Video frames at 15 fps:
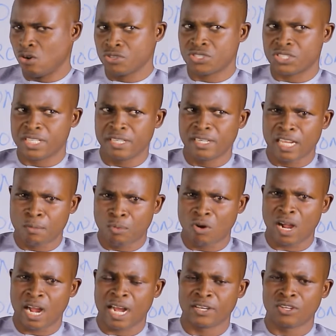unskilled labor
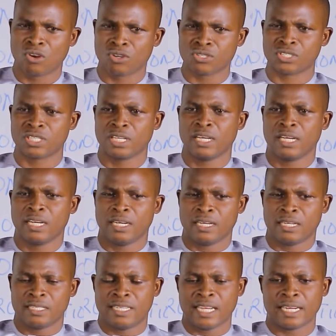are those
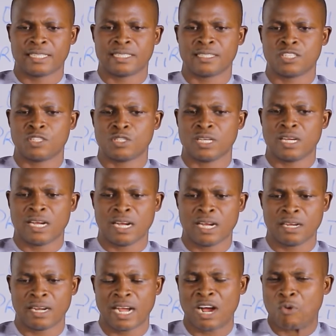that
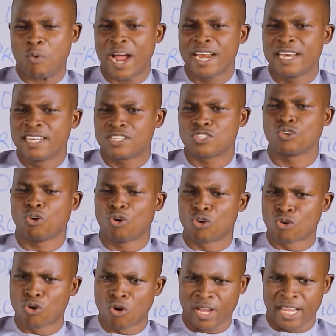acquire little or
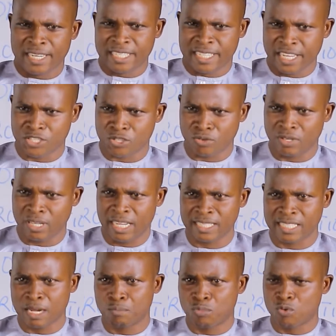no education.
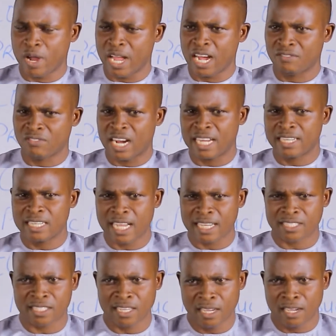Example, we have
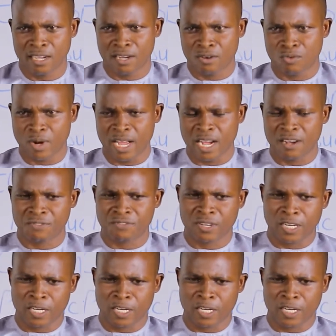gardeners, we have